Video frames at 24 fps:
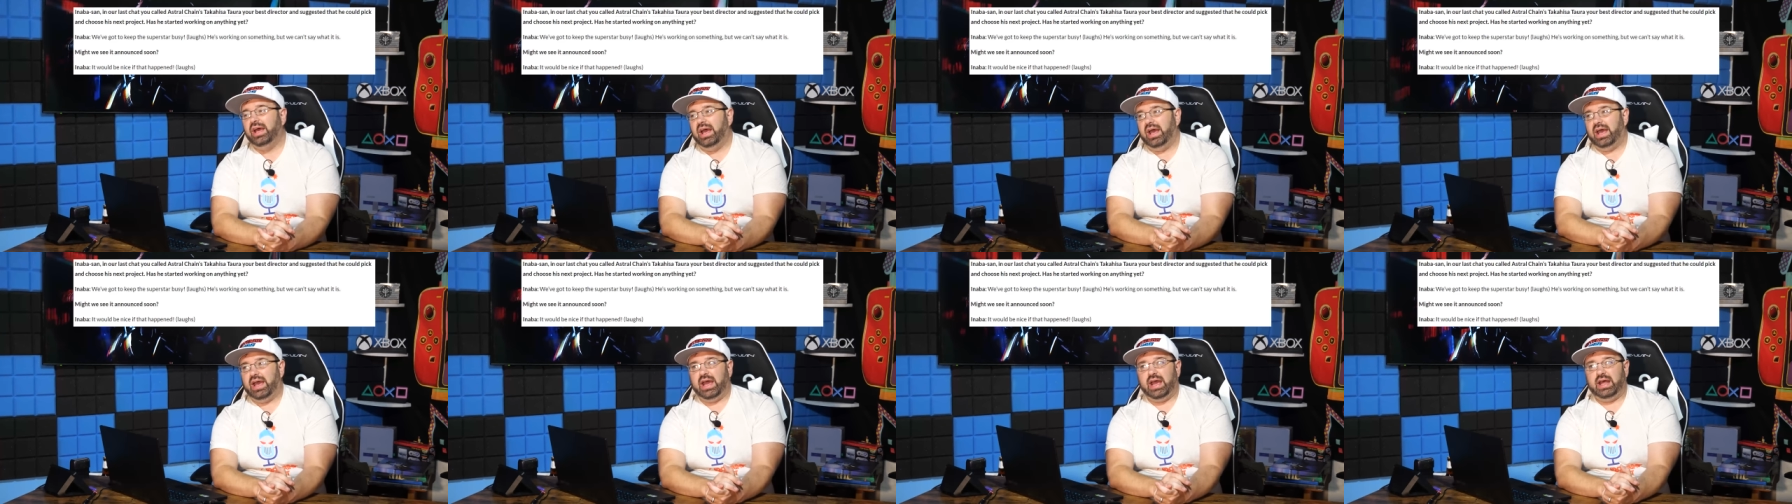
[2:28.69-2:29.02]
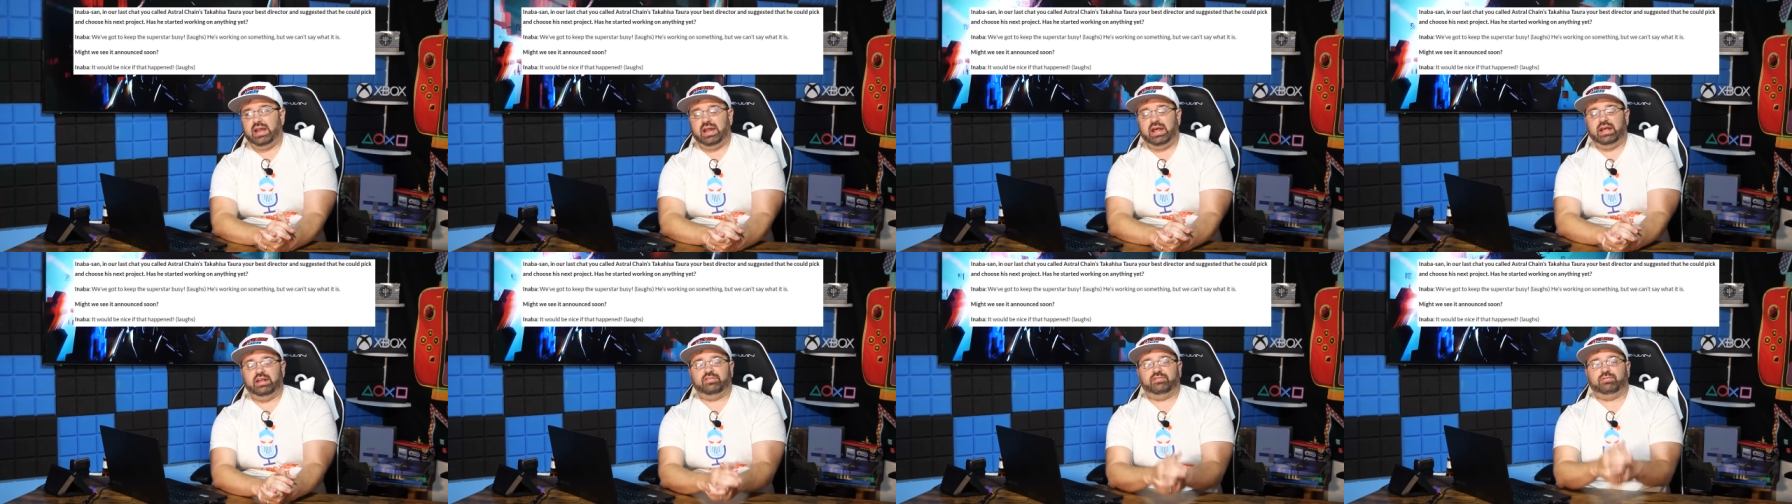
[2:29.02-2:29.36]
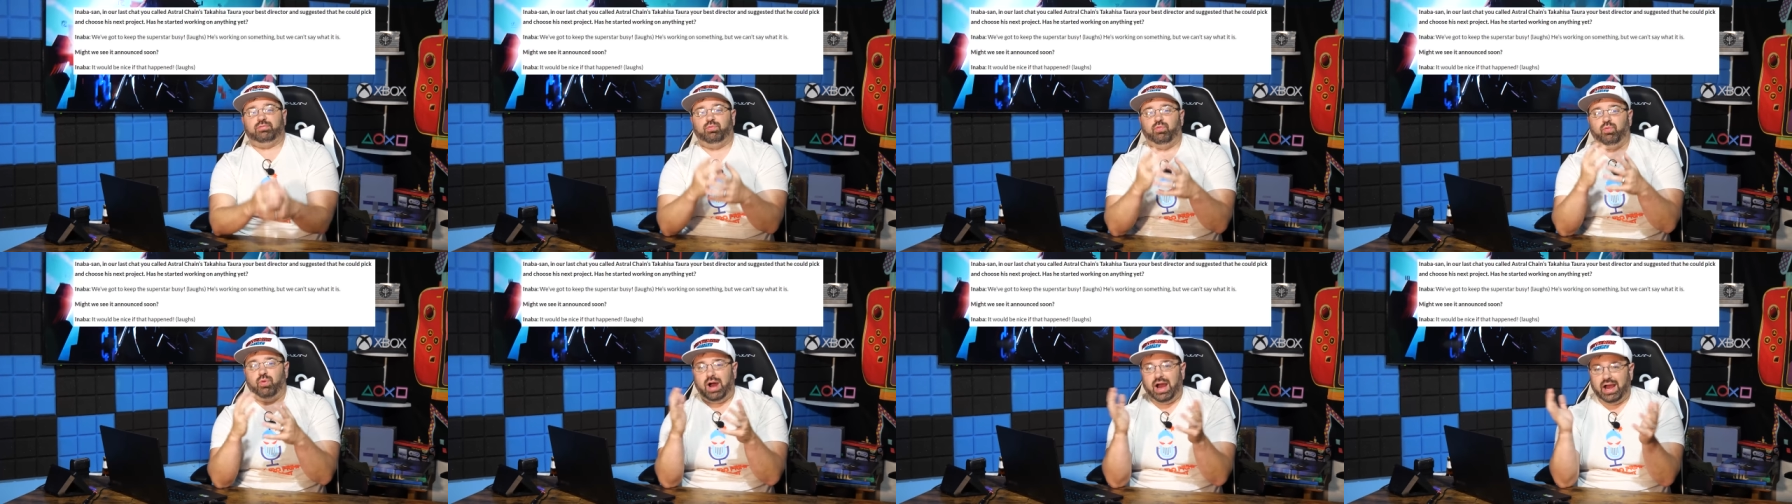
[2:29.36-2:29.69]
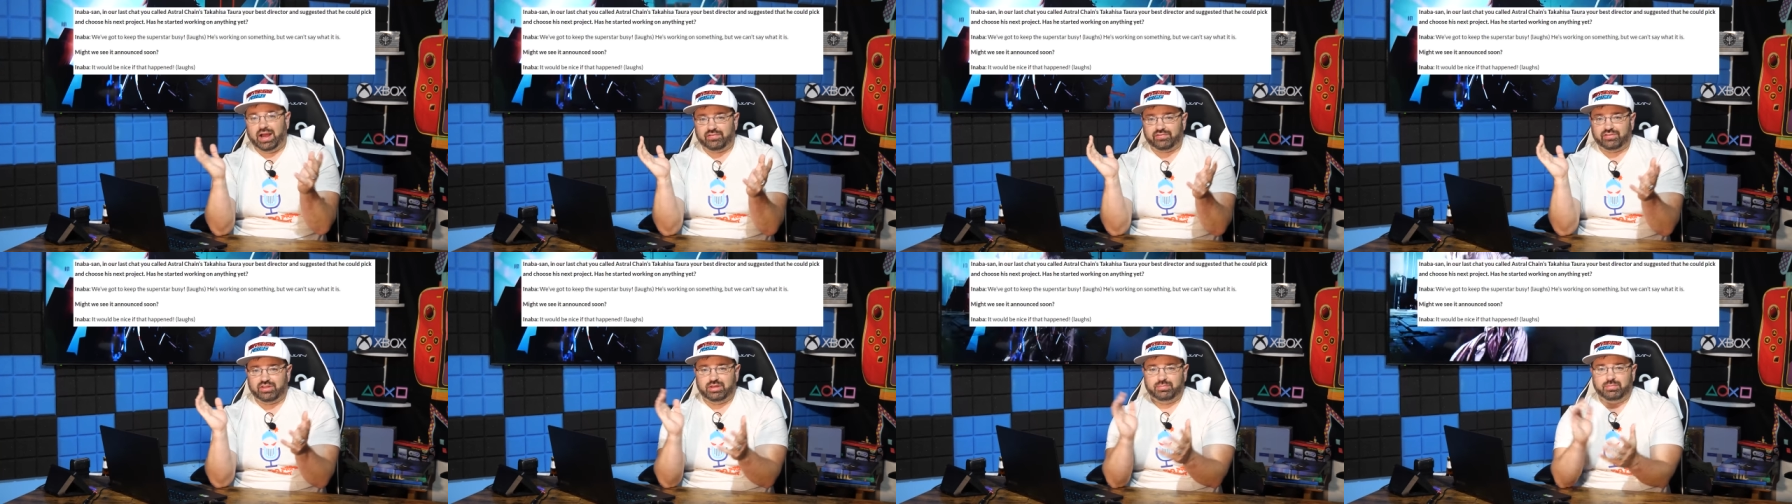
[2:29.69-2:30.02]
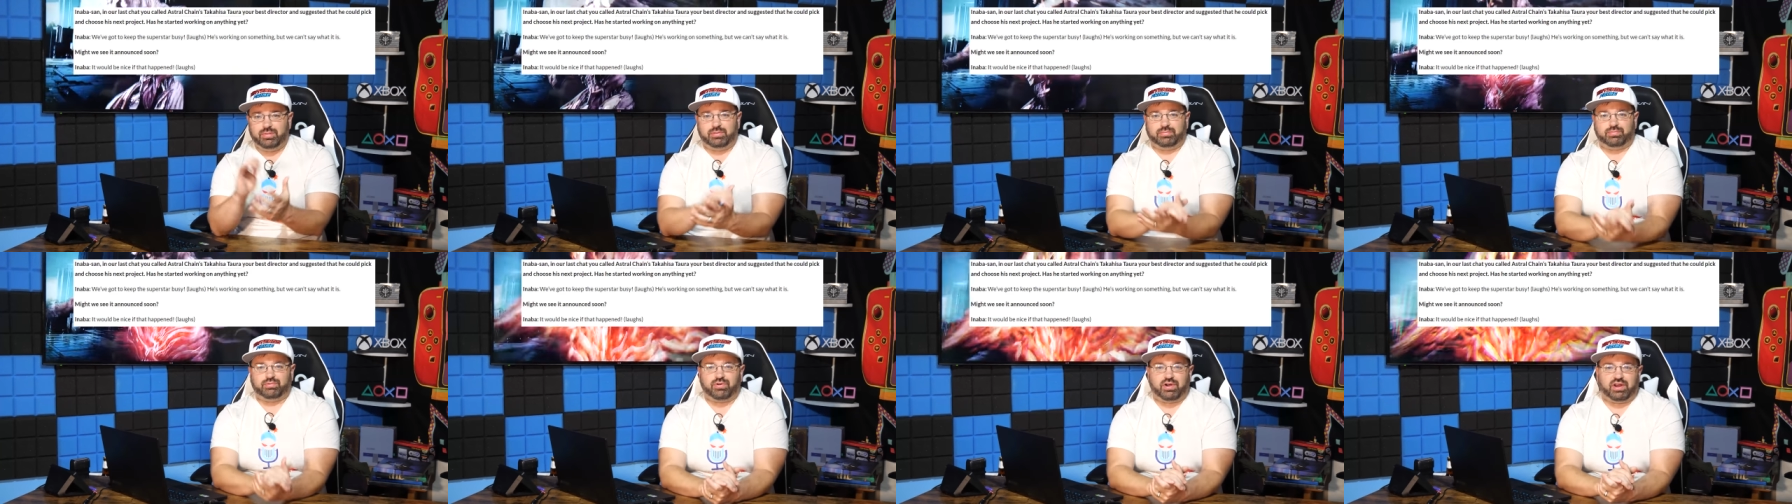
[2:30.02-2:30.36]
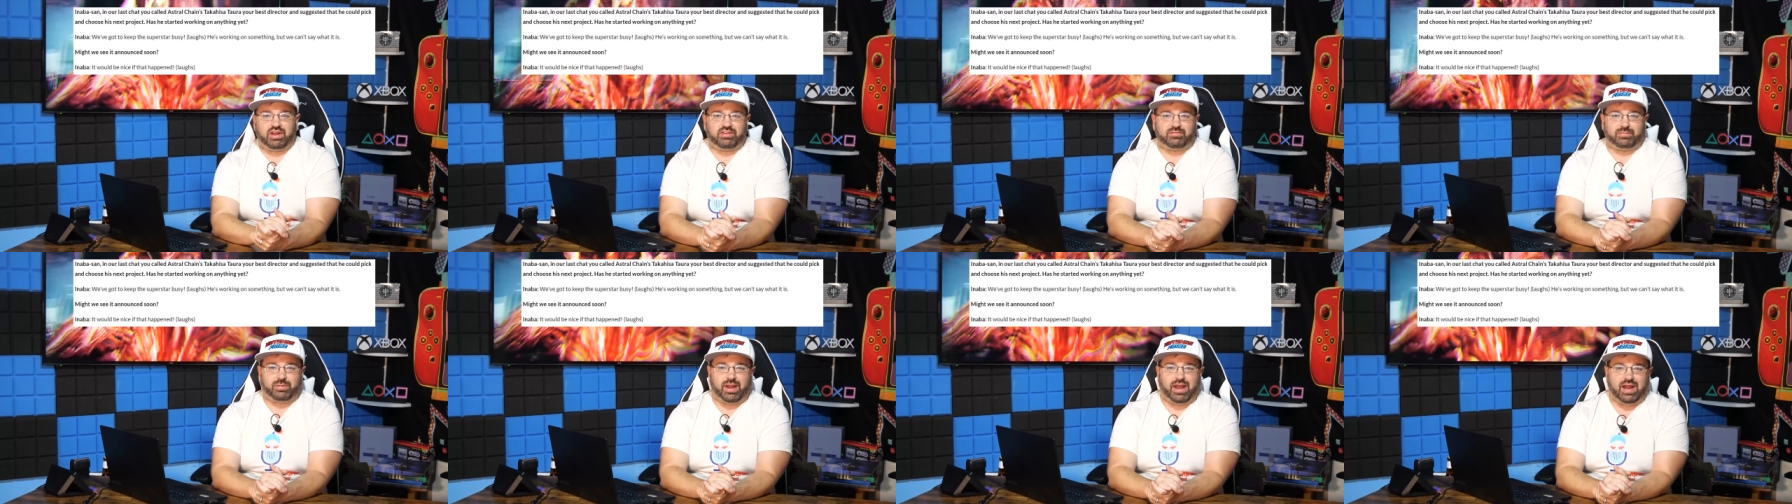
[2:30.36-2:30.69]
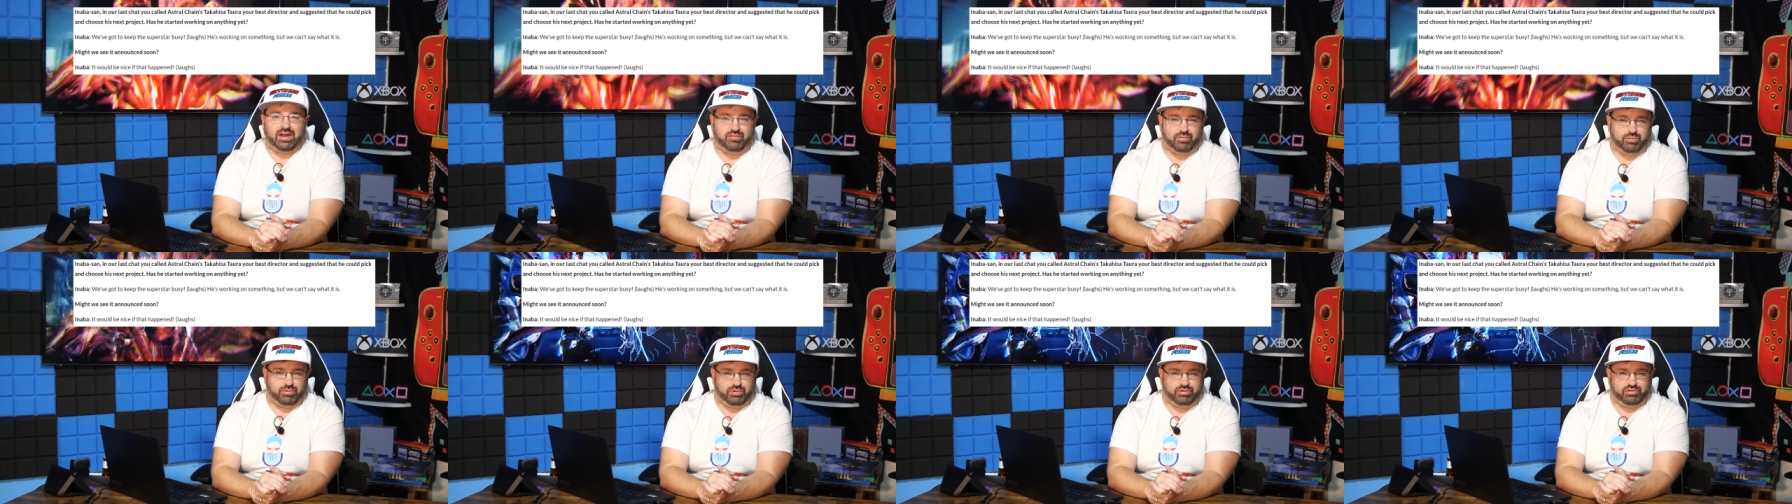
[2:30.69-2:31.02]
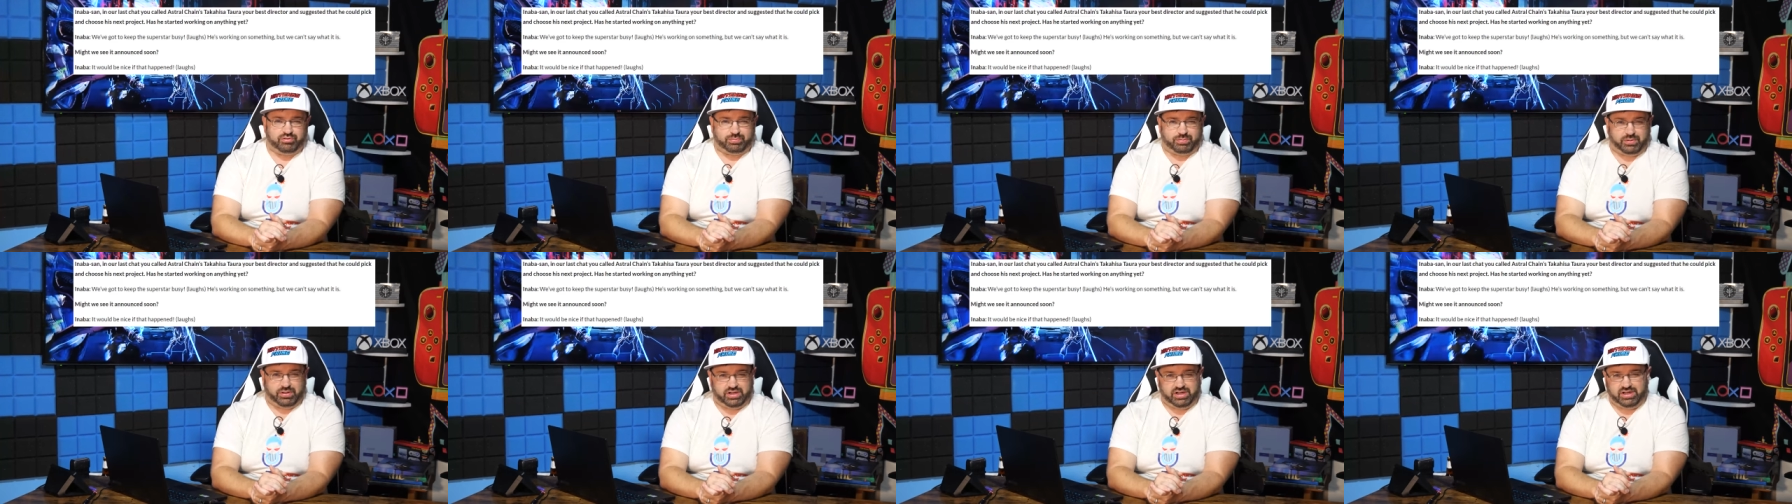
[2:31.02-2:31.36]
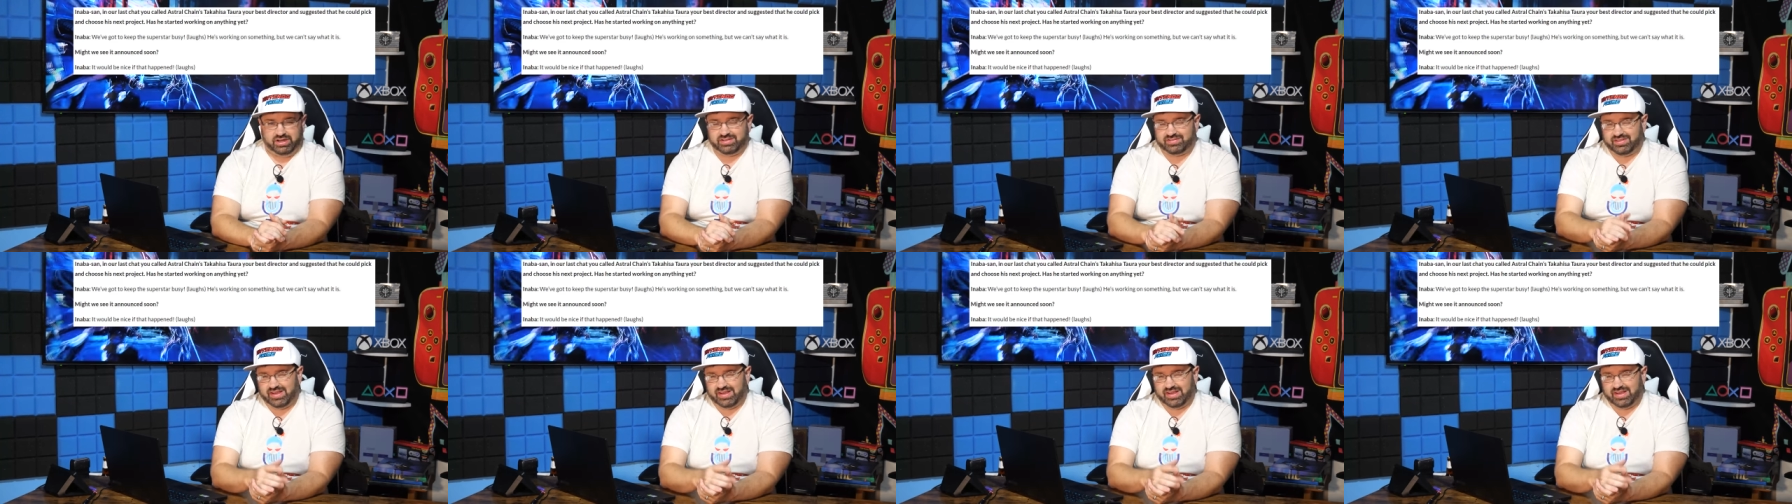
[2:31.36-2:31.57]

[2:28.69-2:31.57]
and has widely been praised by everyone who's played it.